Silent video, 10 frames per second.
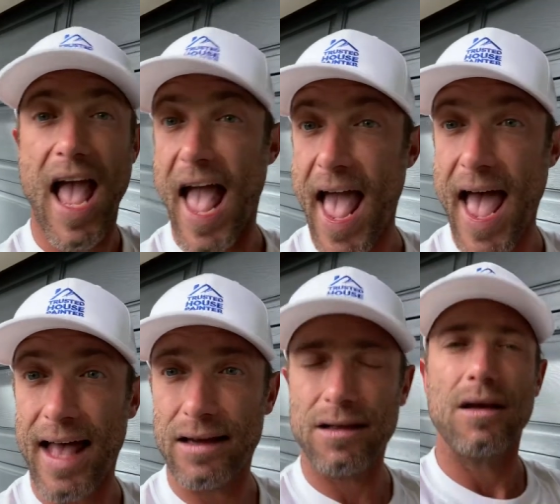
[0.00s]

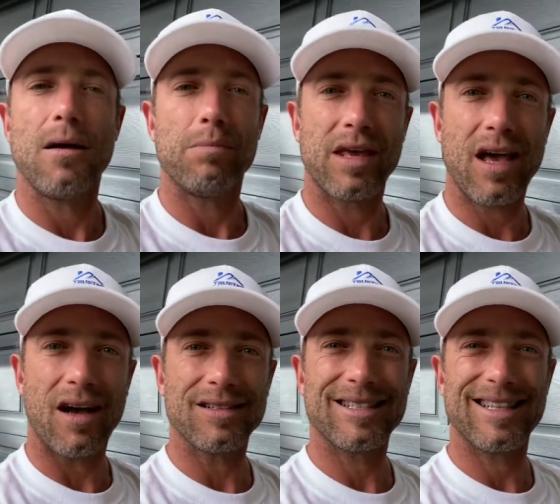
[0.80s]
And
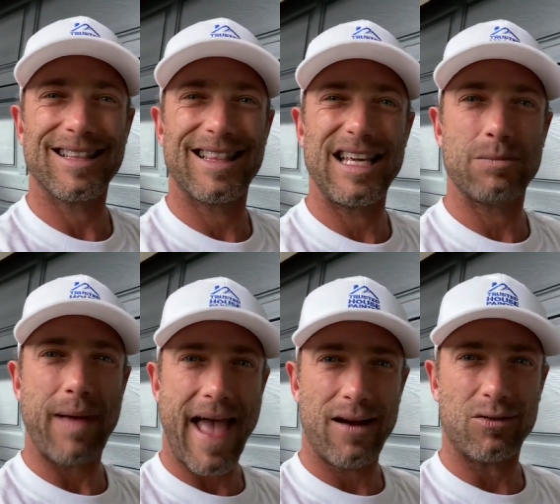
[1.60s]
because these
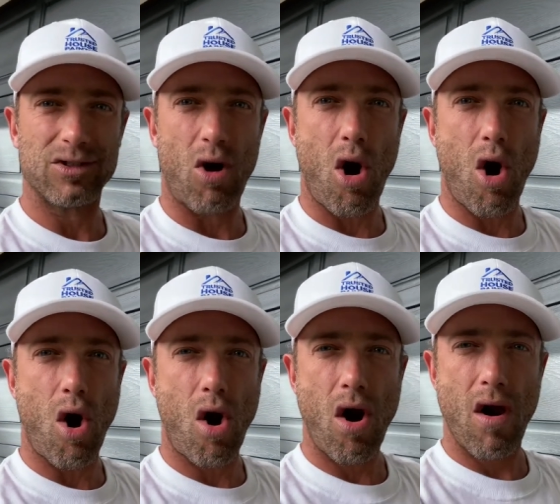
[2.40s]
panels
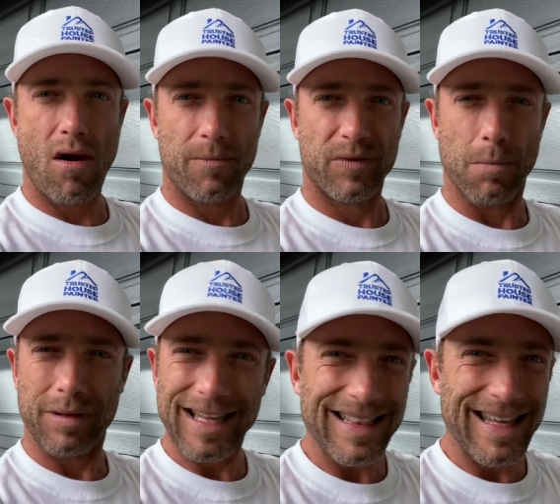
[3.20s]
are
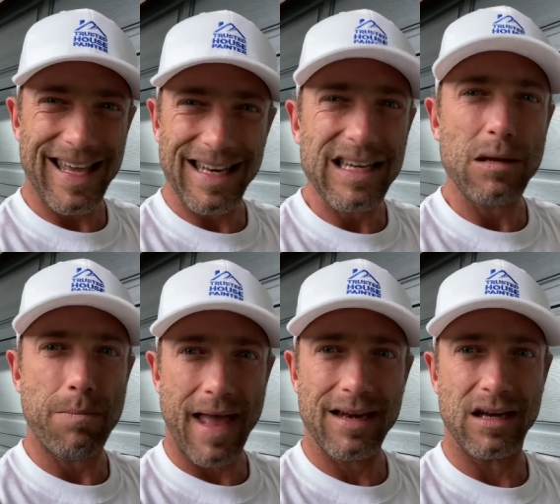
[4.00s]
completely
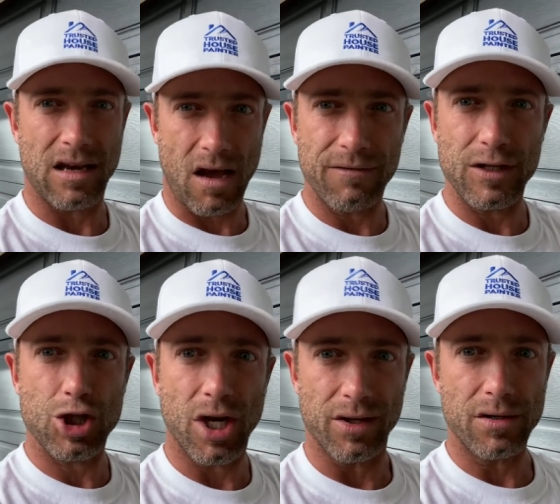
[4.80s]
independent of
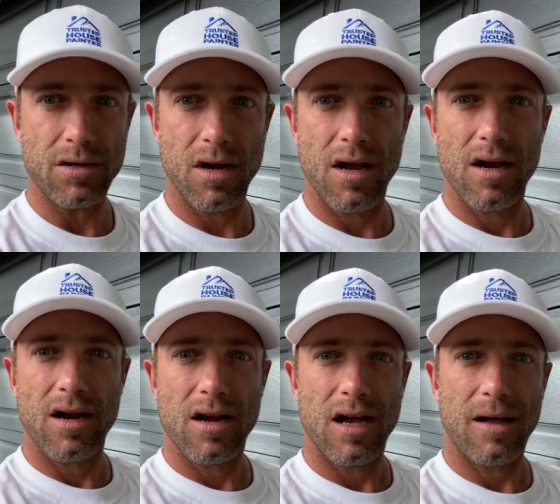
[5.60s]
each other,
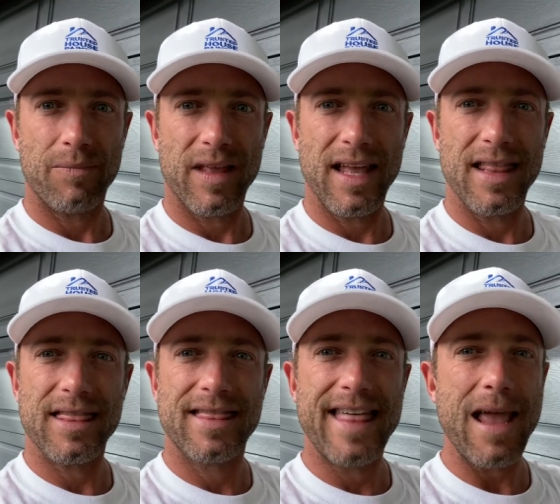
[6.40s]
um,
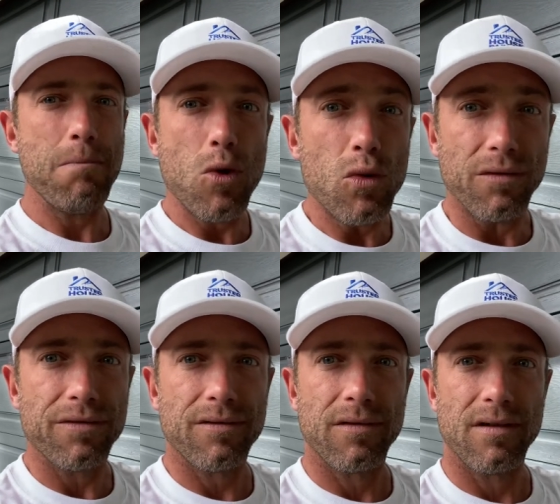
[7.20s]
they
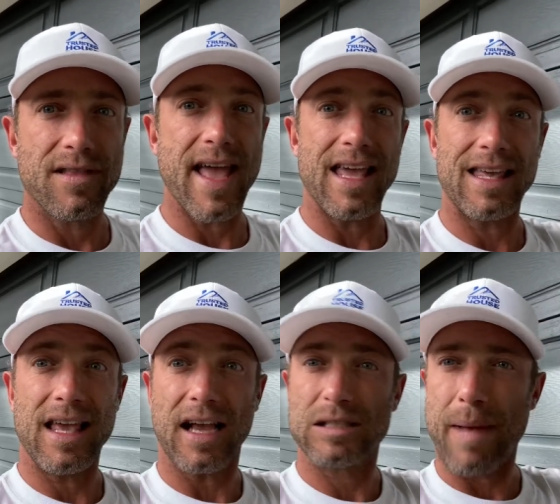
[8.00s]
move. They
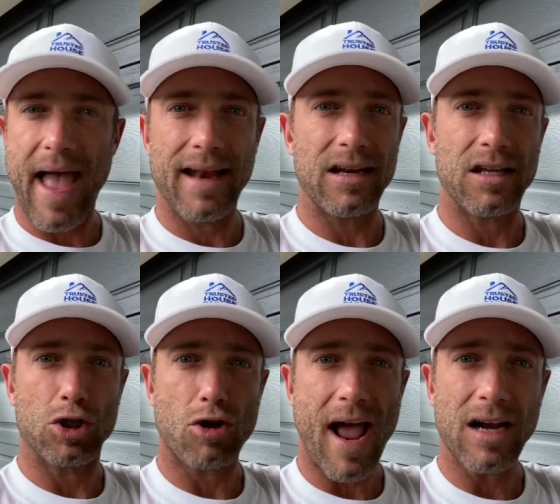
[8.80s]
expand and
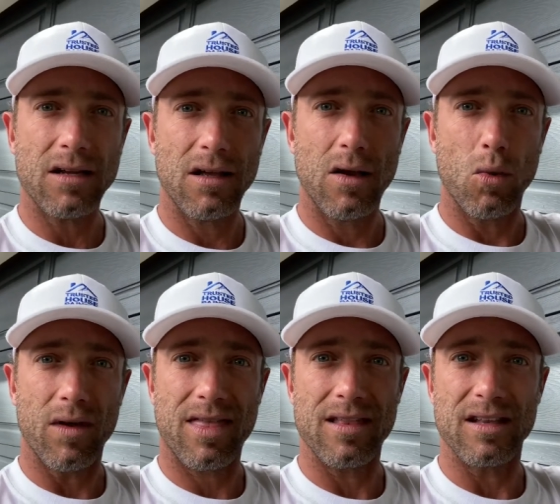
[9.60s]
contract
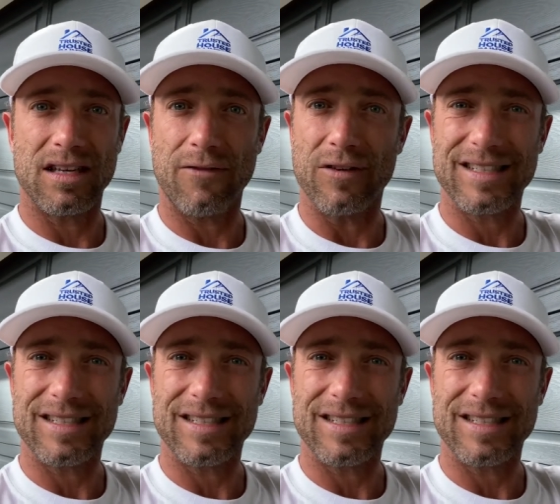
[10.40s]
within the different